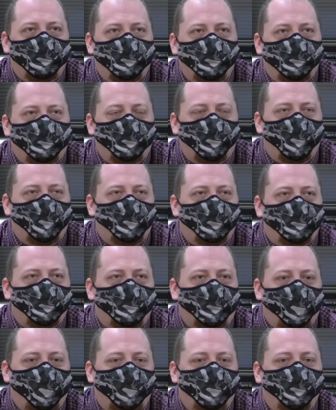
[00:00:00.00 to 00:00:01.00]
So
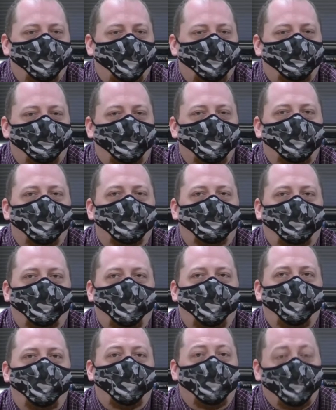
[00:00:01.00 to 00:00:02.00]
kind of that single
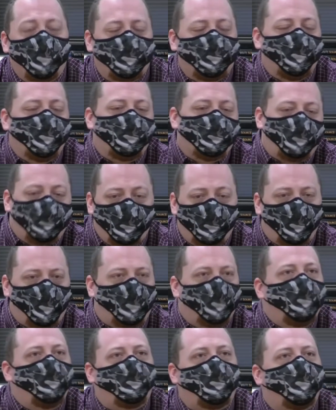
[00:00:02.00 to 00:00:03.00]
player, again,
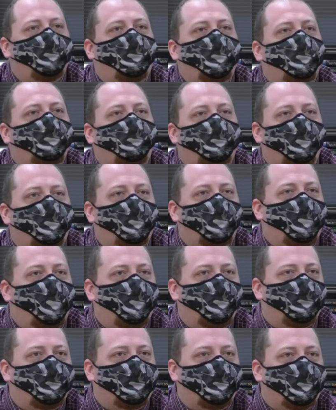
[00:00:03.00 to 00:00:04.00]
story-driven, so it
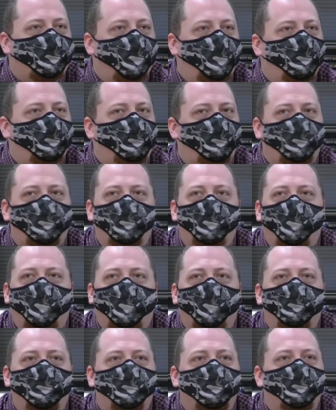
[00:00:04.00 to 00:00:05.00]
kind of keeps to what
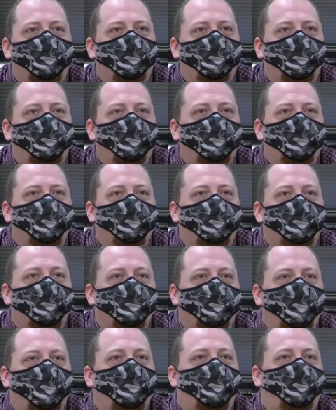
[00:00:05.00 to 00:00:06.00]
I'm
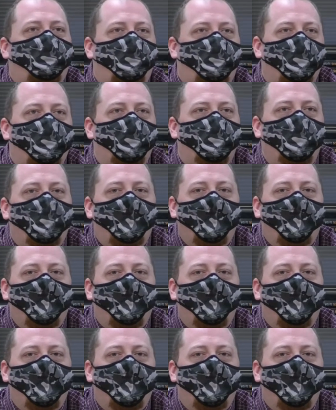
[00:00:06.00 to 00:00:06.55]
used to.